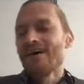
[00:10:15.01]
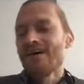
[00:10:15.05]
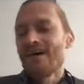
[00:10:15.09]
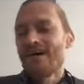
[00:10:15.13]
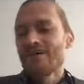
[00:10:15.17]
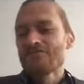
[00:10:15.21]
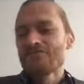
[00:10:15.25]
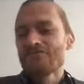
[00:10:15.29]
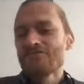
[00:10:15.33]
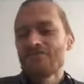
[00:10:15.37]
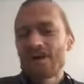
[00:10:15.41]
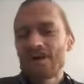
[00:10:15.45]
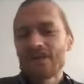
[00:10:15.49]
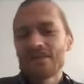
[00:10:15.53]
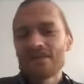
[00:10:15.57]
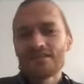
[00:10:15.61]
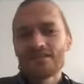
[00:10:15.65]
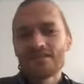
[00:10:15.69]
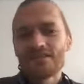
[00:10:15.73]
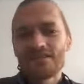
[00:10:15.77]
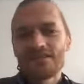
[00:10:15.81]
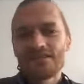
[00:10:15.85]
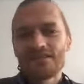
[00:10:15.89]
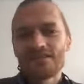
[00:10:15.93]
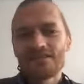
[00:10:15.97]
And
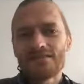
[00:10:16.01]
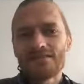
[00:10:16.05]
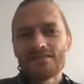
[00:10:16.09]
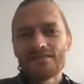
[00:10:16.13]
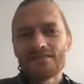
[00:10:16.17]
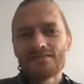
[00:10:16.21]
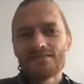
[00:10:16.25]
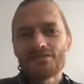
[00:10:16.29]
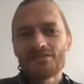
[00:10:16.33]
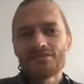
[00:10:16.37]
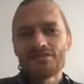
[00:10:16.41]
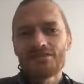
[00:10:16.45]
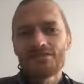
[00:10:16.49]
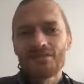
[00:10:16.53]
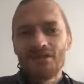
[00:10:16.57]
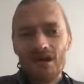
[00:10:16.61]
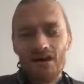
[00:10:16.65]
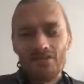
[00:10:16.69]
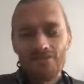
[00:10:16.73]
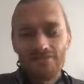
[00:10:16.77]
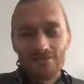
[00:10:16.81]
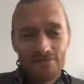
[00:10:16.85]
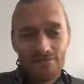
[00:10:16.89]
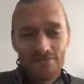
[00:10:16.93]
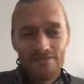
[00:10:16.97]
finally she
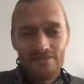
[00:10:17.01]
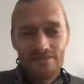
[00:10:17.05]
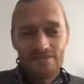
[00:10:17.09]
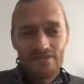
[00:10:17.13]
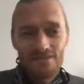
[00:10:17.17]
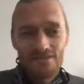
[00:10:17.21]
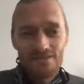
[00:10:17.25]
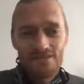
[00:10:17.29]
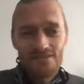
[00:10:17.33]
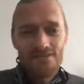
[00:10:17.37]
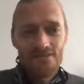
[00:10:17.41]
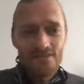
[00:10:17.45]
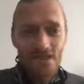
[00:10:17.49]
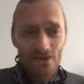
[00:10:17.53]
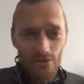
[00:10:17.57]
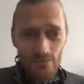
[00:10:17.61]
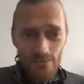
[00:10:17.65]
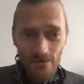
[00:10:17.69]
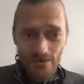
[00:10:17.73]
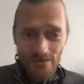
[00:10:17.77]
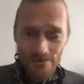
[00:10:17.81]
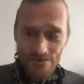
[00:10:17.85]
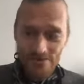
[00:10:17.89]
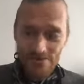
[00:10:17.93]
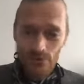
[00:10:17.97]
offered to sell
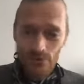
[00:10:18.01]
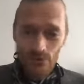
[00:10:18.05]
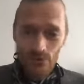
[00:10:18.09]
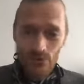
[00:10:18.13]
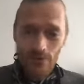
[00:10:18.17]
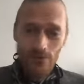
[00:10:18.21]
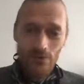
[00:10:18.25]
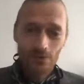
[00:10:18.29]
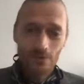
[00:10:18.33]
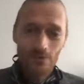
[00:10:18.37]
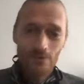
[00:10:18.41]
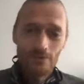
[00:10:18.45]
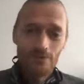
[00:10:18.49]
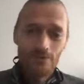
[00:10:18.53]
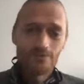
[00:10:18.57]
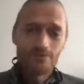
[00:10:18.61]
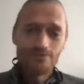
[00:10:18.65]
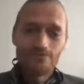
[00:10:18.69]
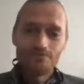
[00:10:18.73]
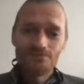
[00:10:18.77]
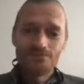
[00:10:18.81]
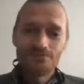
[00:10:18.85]
me the studio.